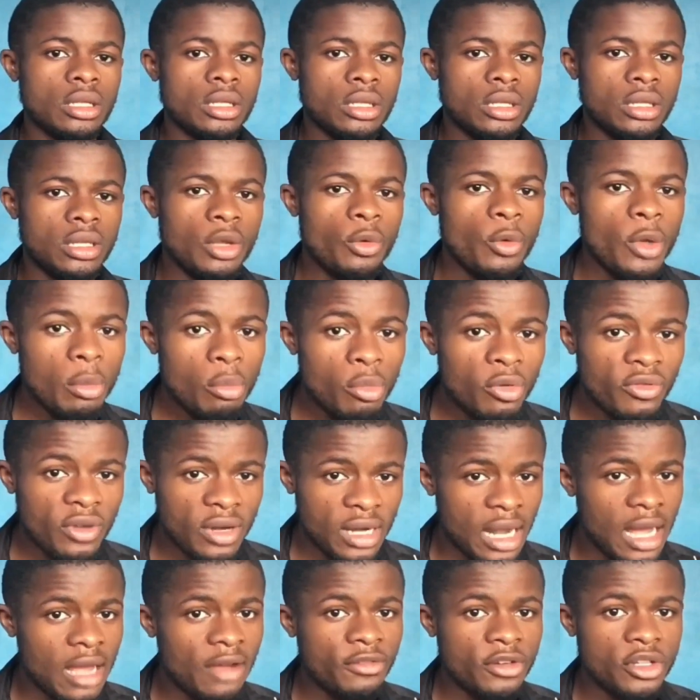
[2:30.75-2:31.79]
The way
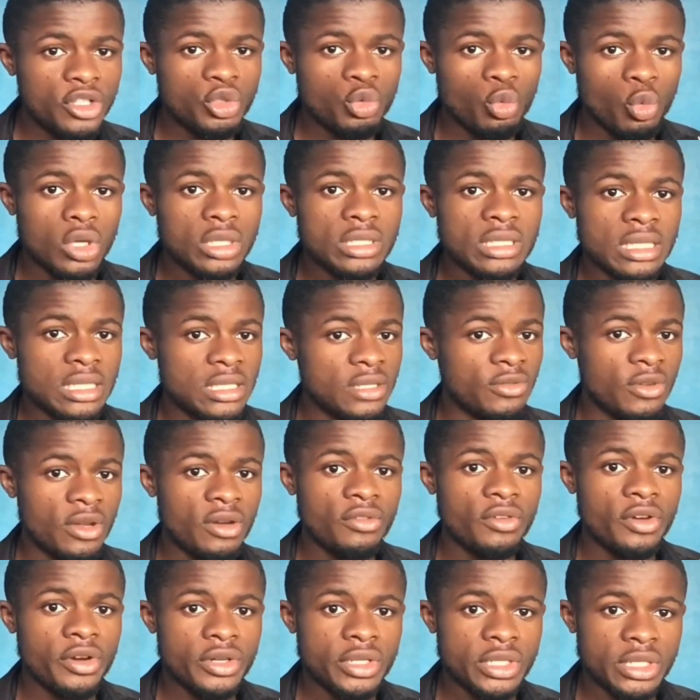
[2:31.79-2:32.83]
moving average works is very,
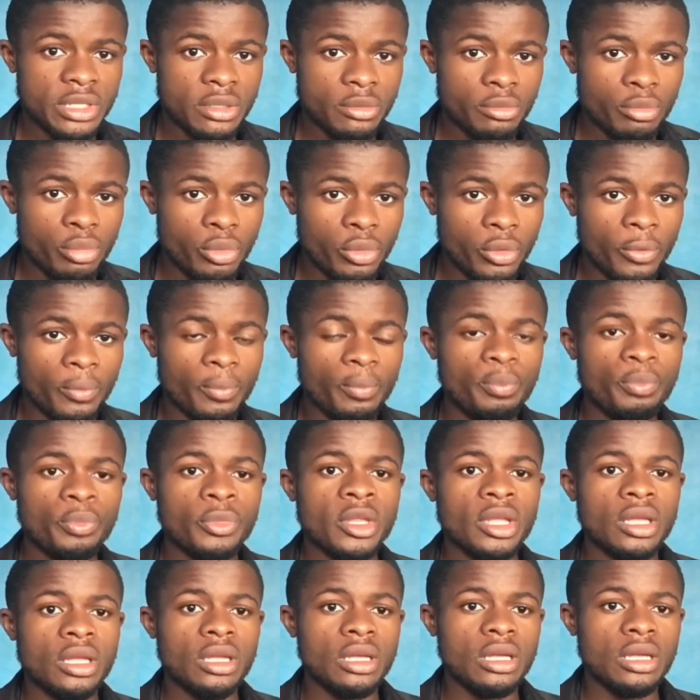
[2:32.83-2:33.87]
very simple.
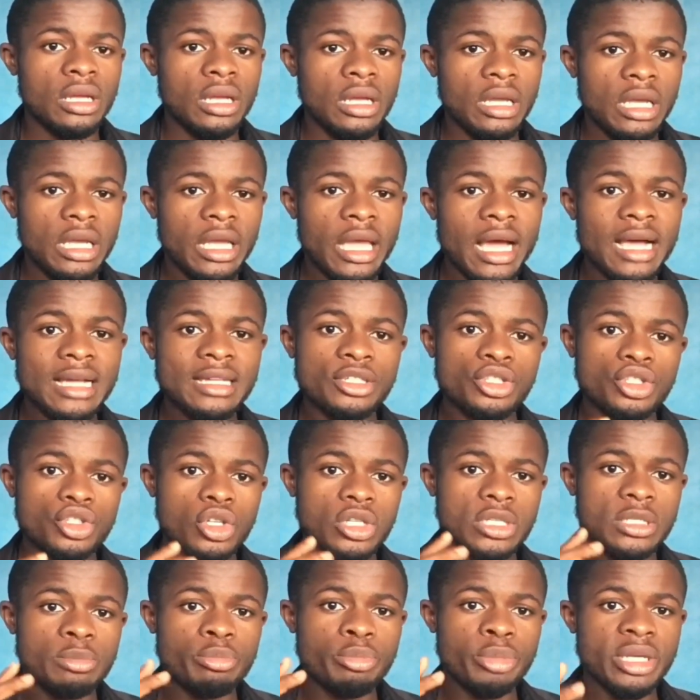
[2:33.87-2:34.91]
It has
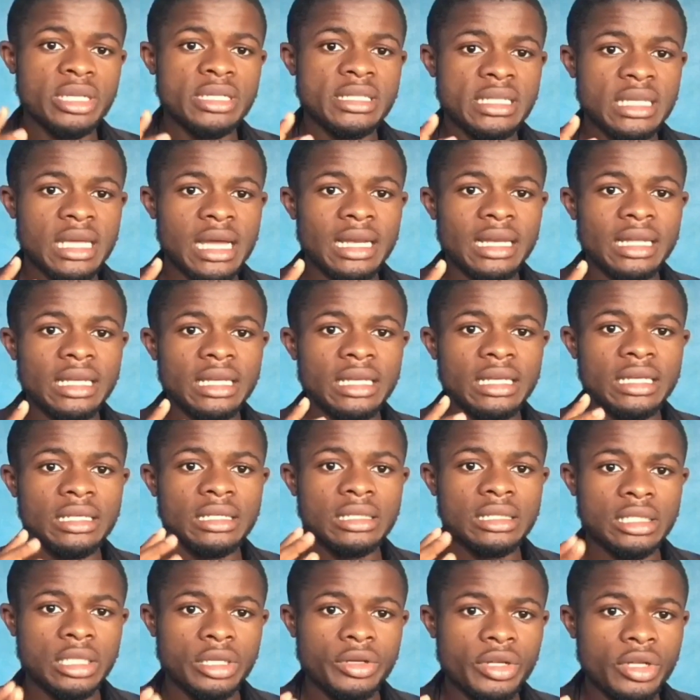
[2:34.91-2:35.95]
just basically
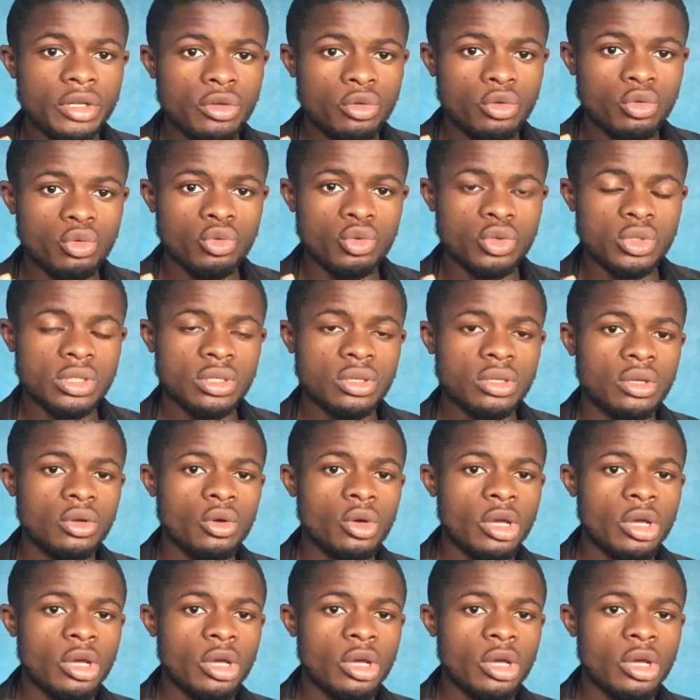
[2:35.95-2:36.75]
3 rules.